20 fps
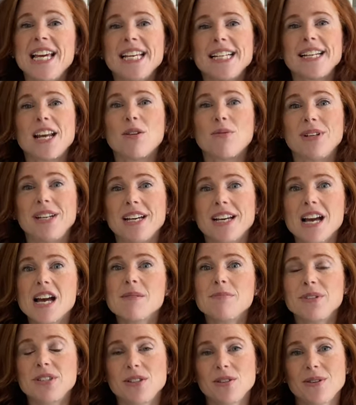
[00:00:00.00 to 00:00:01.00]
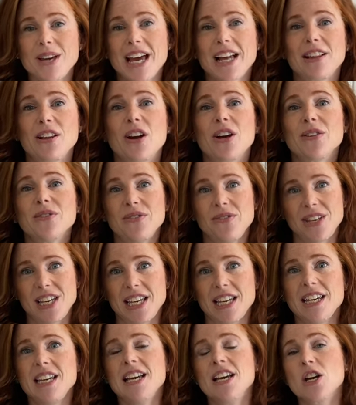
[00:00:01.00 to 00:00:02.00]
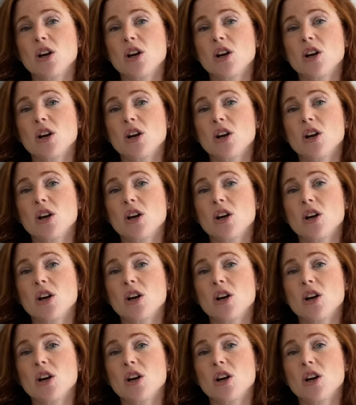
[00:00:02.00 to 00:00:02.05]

Now when it comes to LRV,